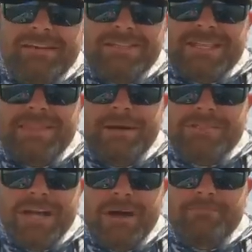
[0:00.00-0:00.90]
give us a
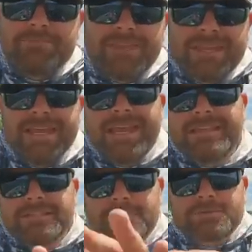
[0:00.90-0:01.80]
thumbs up,
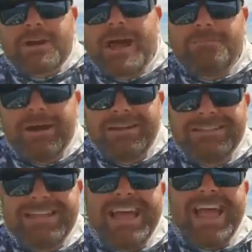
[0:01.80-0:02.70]
hit the subscribe
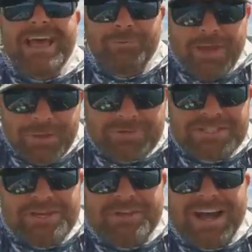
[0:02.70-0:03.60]
button, and we will
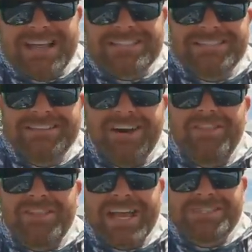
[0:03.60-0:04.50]
see you guys
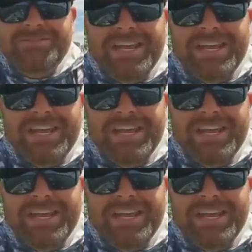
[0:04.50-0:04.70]
on the next